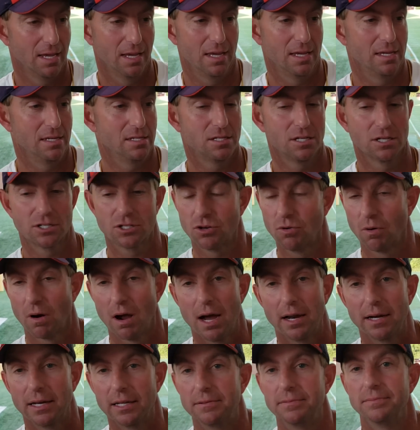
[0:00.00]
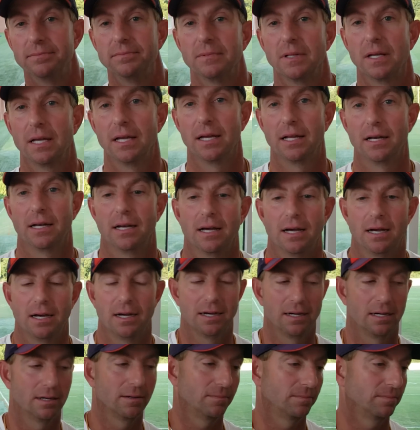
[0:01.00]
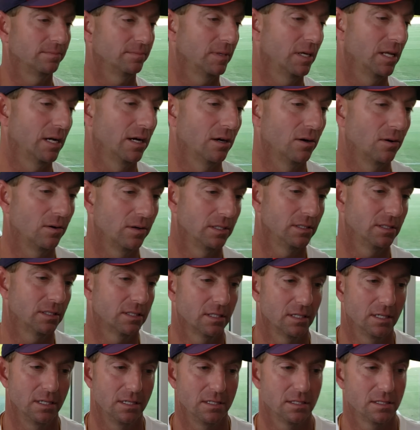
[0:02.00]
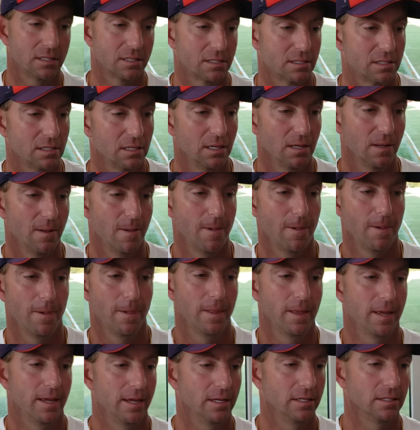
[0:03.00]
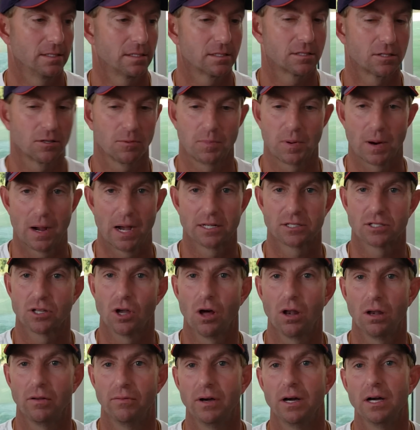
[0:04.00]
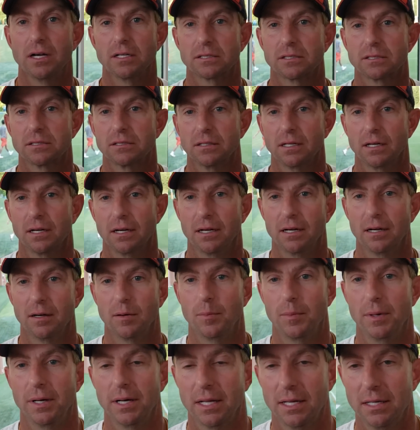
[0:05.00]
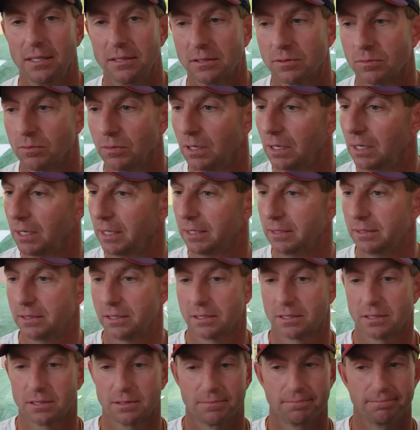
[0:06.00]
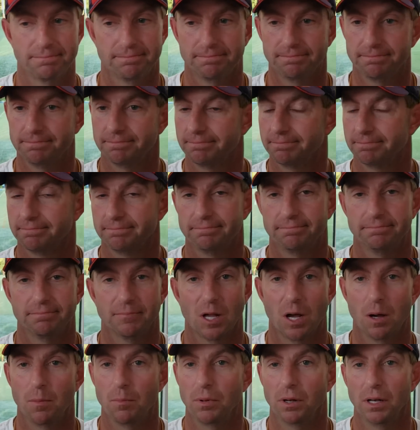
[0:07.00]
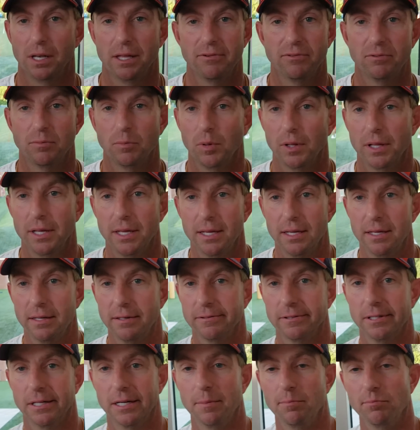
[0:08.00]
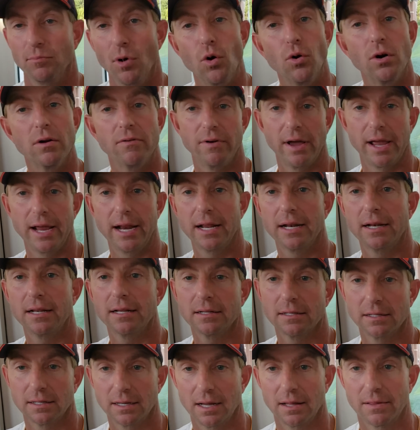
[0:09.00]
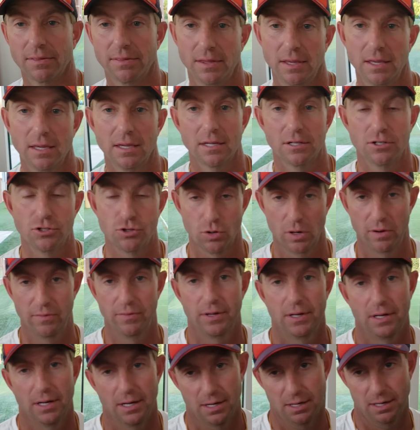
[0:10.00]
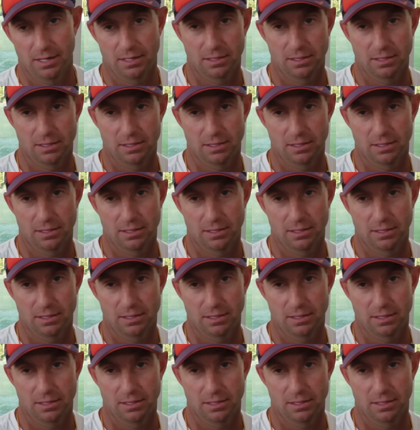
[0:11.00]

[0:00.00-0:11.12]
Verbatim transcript: he's just grinding, and uh, you know, he's, he's, he's surprised all of us. Uh, but he's really just unbelievably uh, motivated, I think, and driven, and